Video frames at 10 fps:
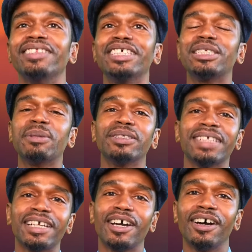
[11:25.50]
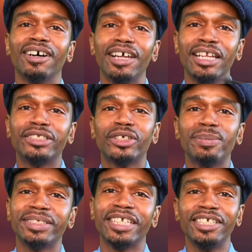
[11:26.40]
This smells like an
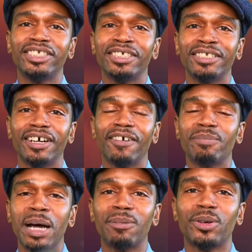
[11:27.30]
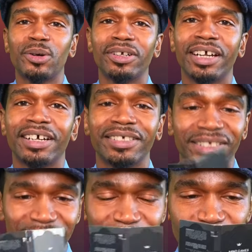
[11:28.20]
interpretation of popcorn,
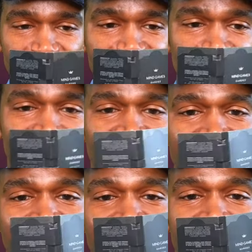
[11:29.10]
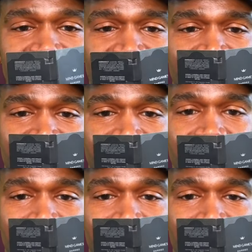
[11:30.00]
guys. Very, very fascinating scent.